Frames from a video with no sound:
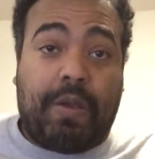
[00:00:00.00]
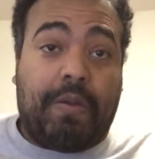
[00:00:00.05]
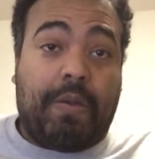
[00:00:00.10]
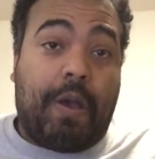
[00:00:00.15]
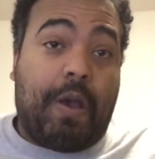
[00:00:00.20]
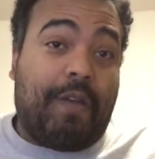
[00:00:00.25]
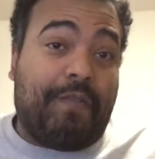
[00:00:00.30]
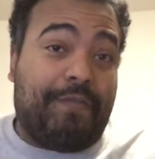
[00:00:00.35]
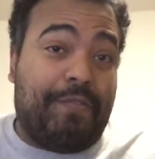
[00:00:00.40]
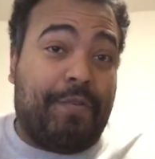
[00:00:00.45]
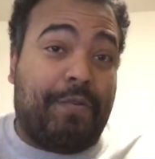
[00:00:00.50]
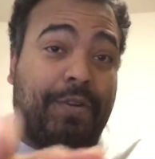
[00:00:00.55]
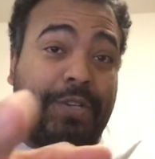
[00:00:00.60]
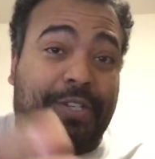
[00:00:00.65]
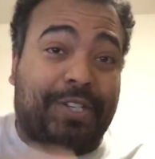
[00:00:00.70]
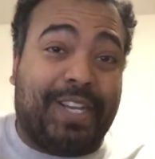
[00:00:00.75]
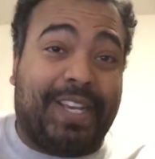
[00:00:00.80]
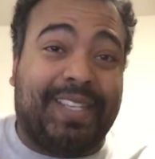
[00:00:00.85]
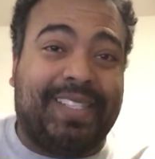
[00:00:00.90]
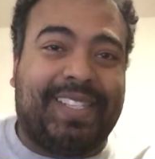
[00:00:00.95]
off your
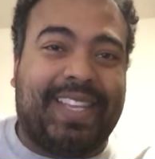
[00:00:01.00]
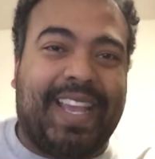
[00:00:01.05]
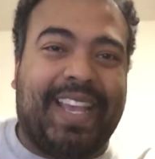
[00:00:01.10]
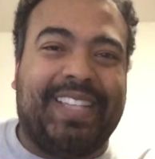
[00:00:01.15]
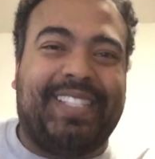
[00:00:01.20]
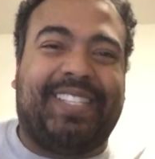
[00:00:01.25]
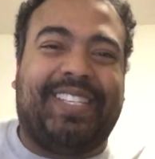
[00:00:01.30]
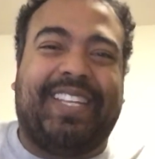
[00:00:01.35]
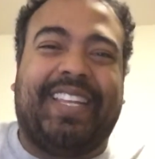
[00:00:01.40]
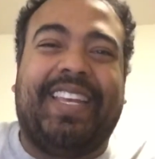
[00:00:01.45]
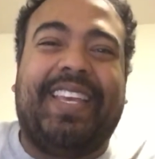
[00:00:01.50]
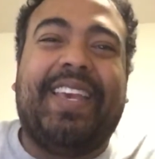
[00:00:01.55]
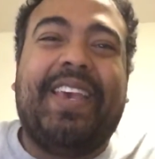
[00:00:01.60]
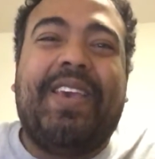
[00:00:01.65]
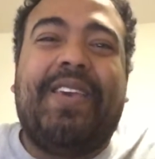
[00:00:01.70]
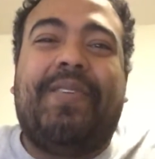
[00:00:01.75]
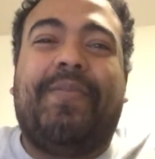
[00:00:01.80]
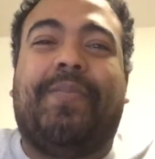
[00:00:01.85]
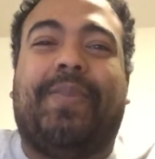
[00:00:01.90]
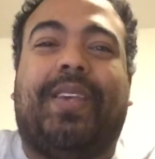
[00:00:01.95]
chest actually,
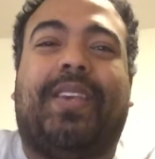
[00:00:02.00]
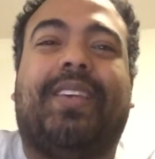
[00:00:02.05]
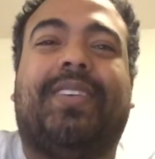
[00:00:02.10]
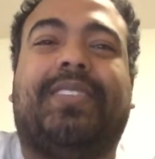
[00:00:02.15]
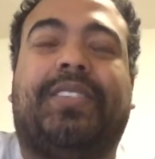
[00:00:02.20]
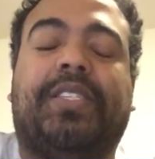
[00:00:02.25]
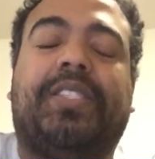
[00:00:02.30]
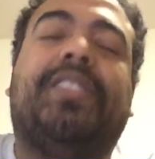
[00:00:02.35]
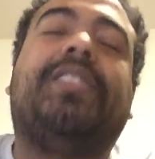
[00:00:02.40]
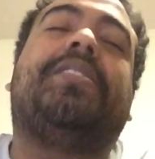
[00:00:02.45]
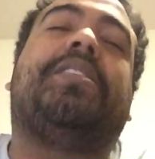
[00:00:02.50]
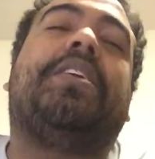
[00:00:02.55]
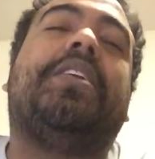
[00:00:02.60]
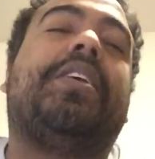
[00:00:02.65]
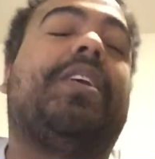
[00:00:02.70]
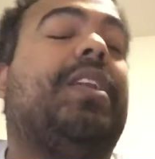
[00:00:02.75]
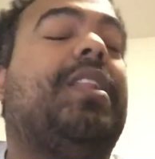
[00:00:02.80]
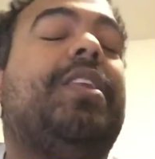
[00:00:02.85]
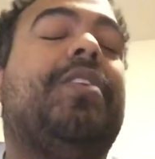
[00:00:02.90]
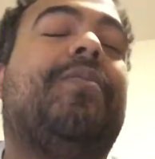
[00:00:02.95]
because this is going
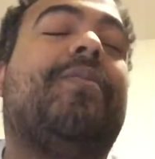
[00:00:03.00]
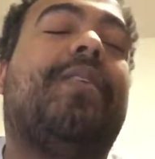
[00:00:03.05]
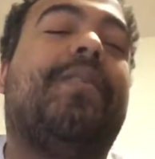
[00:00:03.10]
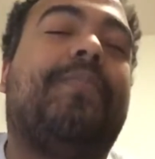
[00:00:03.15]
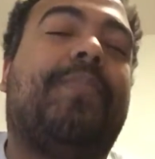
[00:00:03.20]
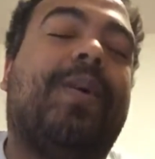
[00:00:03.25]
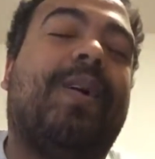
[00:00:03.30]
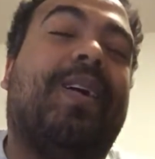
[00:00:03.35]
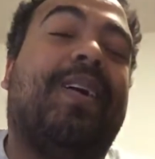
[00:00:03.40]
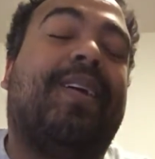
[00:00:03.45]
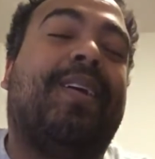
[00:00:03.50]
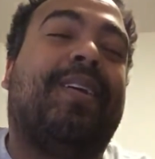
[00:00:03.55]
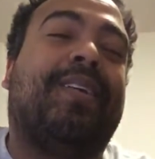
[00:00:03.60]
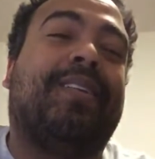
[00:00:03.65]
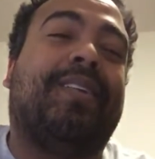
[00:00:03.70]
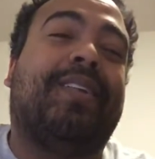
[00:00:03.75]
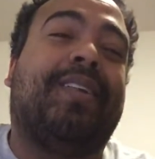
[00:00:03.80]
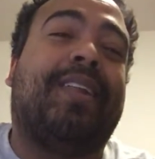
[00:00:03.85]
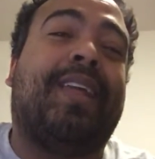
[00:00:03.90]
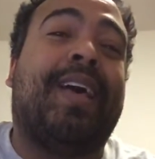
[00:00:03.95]
to clear up a
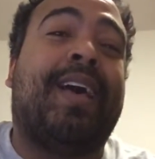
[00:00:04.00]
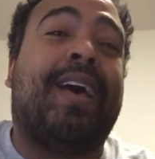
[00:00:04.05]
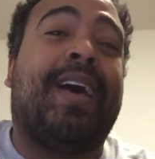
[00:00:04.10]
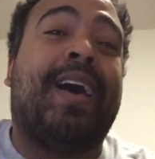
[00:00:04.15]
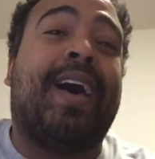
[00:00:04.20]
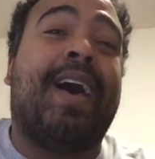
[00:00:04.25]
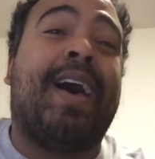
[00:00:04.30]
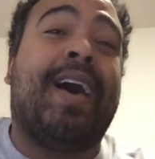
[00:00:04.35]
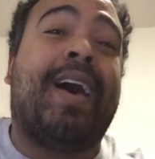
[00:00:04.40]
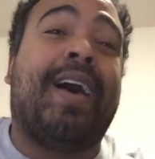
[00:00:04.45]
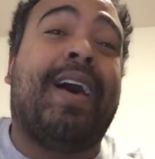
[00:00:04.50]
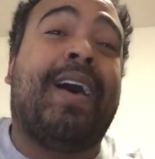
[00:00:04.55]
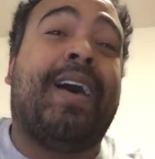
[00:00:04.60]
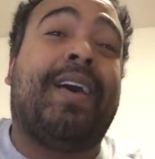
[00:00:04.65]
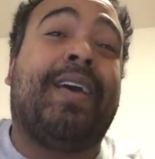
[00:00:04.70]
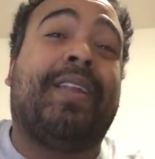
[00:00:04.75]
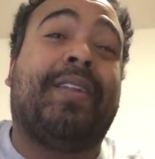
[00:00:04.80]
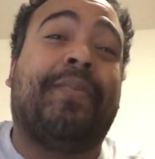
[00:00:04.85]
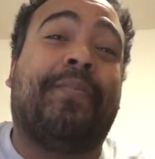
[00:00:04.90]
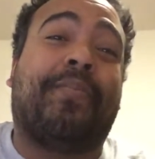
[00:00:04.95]

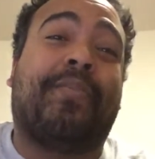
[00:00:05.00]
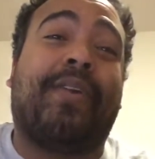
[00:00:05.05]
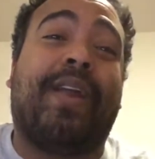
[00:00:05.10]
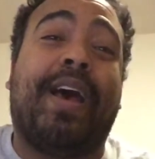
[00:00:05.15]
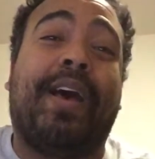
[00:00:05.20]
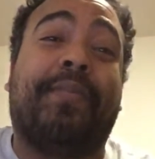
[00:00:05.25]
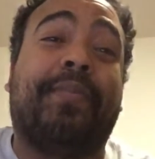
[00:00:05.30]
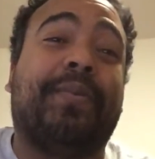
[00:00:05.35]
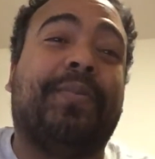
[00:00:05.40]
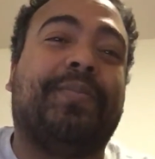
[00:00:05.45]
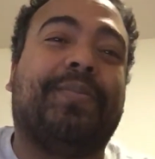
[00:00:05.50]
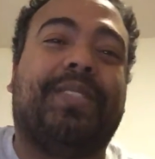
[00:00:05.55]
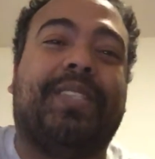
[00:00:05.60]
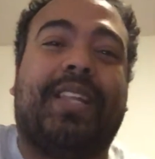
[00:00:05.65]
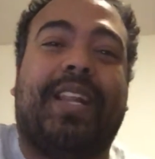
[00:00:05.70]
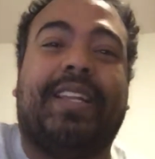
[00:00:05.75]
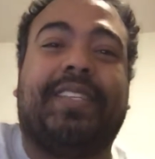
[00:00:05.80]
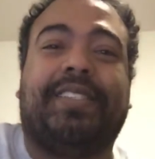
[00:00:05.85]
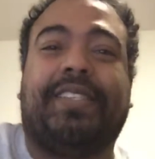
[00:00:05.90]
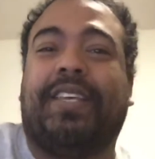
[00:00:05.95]
lot of problems that
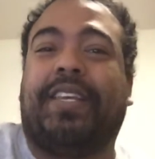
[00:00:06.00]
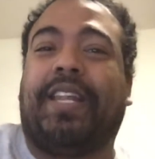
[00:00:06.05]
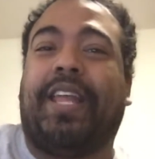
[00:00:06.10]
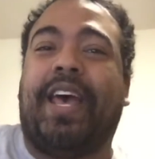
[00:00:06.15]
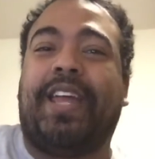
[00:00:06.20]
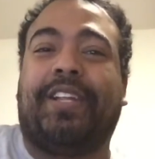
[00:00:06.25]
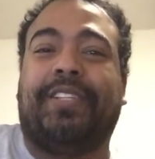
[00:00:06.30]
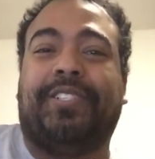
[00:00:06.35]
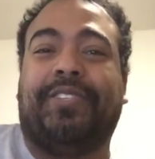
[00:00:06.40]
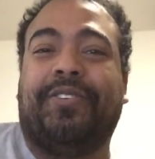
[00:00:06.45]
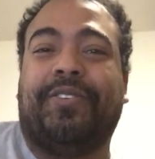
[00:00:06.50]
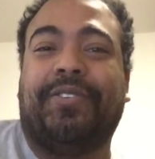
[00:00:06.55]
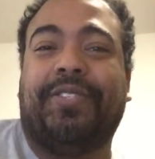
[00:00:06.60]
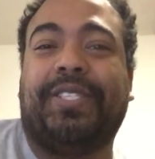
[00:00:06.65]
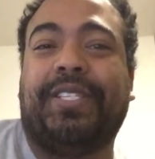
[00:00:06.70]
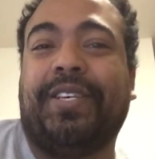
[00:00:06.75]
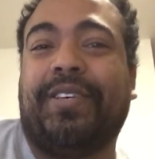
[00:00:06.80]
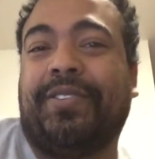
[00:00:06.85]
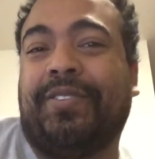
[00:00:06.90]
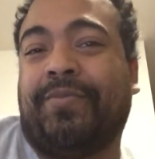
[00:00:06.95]
I see a lot of junior
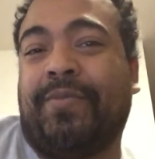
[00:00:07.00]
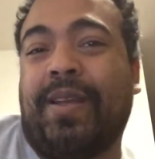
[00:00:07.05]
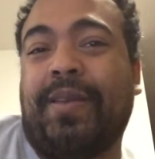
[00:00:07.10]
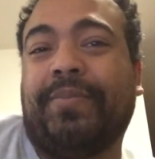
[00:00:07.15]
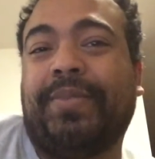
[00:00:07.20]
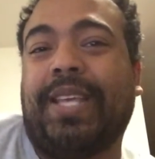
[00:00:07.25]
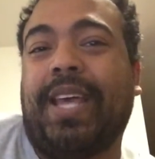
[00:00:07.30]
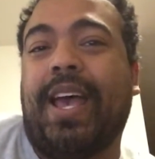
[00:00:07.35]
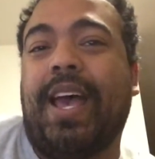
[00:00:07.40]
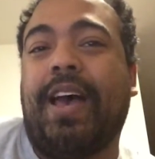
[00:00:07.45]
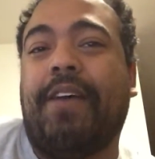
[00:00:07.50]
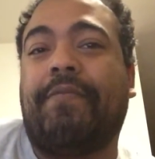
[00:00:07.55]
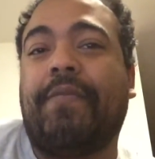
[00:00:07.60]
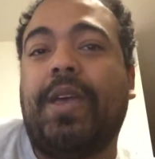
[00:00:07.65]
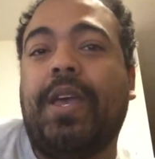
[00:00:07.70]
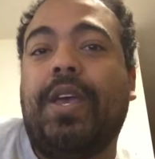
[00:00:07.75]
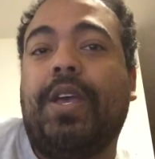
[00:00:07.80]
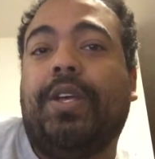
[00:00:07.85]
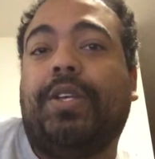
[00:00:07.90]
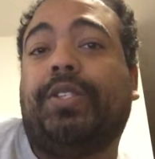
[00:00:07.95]
sales reps have.
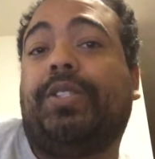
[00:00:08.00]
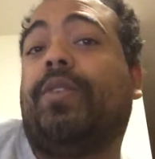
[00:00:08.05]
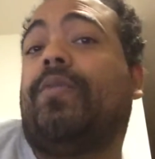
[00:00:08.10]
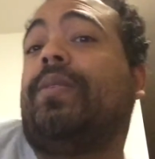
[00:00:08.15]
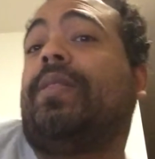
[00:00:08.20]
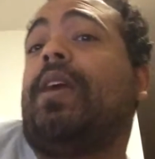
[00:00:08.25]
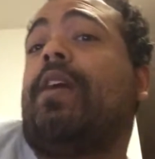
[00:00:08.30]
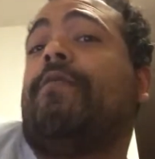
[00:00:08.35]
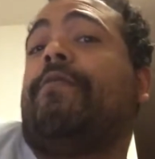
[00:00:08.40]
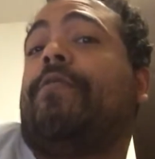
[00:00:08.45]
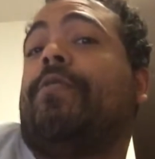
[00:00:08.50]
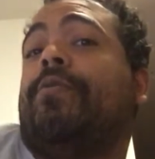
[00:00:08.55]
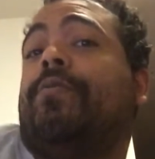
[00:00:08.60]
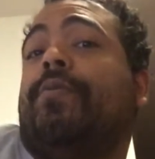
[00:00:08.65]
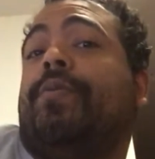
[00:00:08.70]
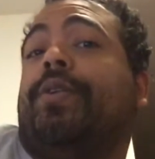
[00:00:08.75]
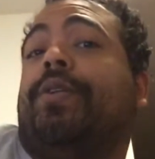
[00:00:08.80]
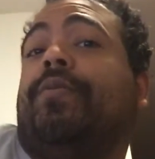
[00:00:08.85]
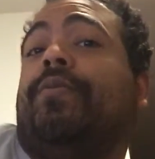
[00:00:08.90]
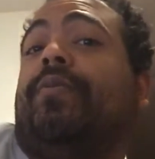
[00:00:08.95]
So without further
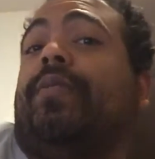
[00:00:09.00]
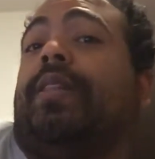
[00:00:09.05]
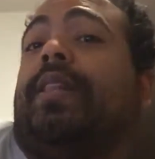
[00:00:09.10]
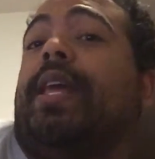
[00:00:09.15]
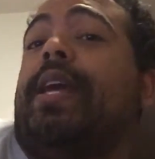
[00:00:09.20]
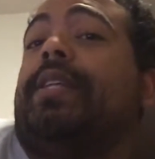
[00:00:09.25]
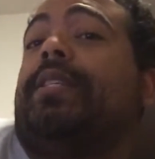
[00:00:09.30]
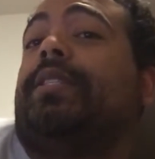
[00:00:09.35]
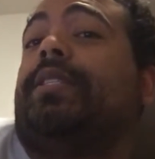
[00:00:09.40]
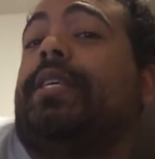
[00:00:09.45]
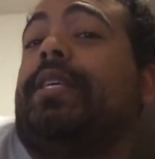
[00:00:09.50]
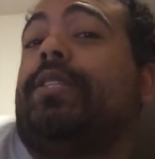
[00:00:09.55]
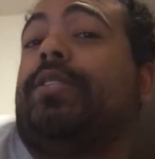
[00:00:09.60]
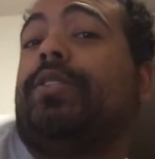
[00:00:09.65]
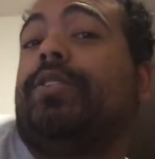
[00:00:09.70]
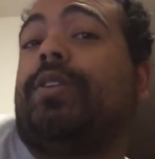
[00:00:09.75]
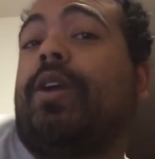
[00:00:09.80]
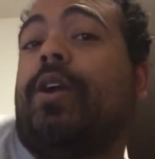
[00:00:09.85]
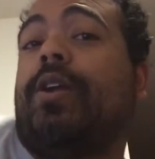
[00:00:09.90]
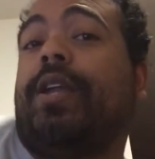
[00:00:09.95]
ado, let's get
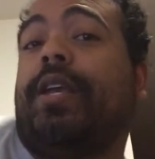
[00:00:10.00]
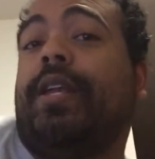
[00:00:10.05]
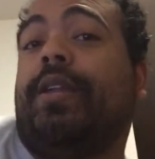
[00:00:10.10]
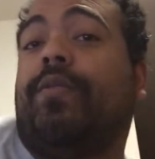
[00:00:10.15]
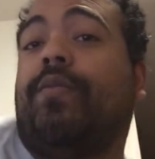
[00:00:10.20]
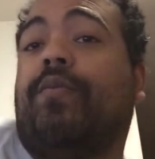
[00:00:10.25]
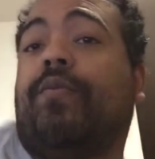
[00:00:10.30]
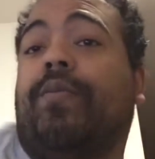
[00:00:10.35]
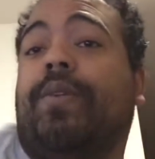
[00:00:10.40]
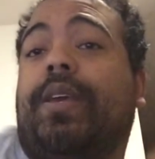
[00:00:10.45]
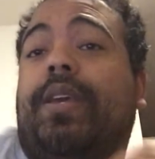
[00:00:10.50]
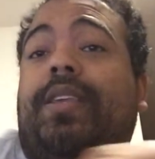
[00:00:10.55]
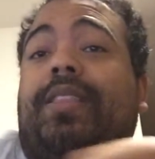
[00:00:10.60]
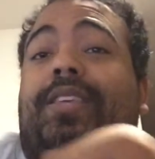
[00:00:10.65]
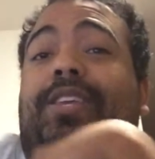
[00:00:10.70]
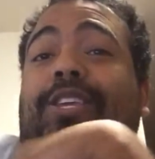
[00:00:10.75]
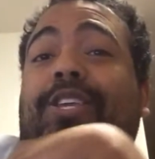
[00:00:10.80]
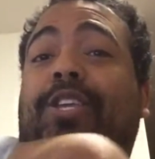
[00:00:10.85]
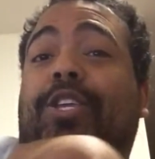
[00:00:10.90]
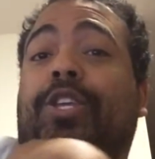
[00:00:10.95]
started with
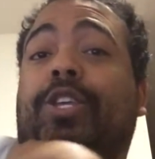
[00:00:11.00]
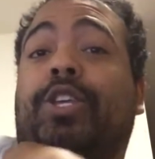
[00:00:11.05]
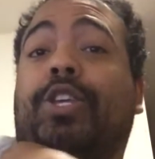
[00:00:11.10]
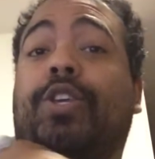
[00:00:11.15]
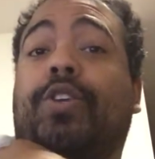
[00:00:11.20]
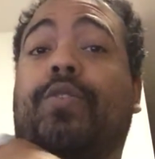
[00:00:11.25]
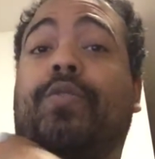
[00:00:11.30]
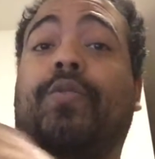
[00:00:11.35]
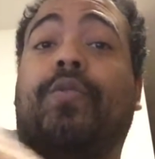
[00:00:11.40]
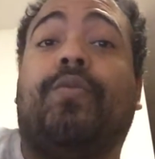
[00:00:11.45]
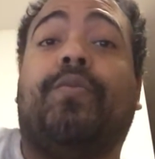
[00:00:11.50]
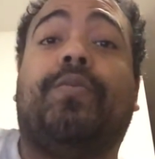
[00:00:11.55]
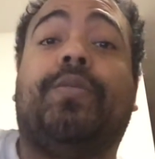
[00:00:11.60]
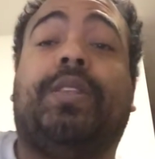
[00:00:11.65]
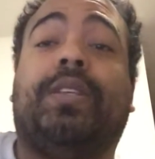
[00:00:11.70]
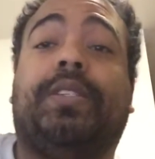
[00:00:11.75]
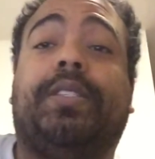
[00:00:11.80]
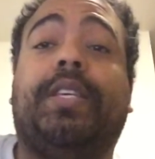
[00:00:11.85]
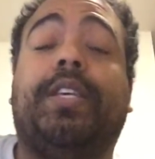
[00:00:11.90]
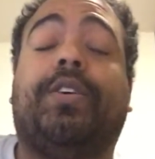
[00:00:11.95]
you, the
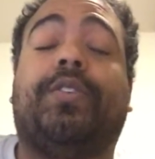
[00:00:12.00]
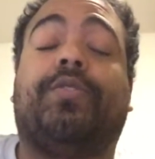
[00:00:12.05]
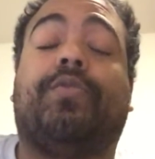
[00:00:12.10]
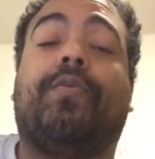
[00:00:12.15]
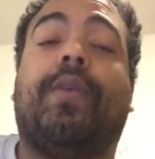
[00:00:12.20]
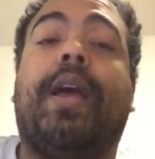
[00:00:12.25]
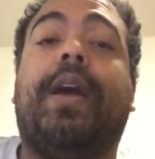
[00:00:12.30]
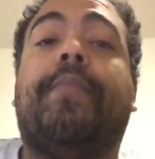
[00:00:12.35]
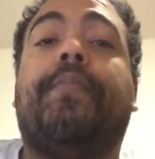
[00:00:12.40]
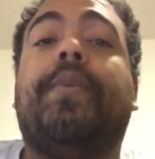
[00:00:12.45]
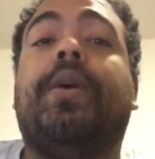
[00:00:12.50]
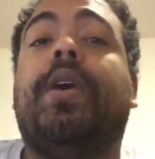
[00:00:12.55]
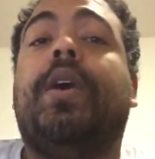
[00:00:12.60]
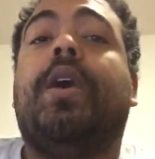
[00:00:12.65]
sales rep.